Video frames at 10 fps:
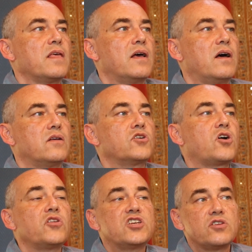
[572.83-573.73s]
the
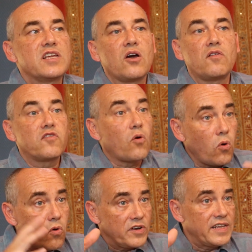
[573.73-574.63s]
conditioning of
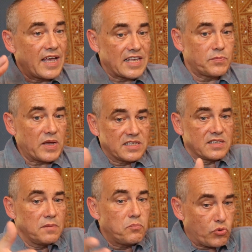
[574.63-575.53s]
all the aspects
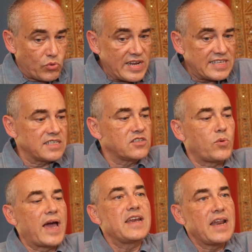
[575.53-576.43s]
in presence
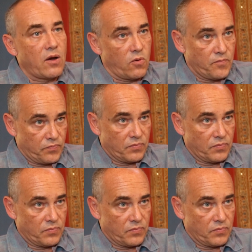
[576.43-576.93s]
right now.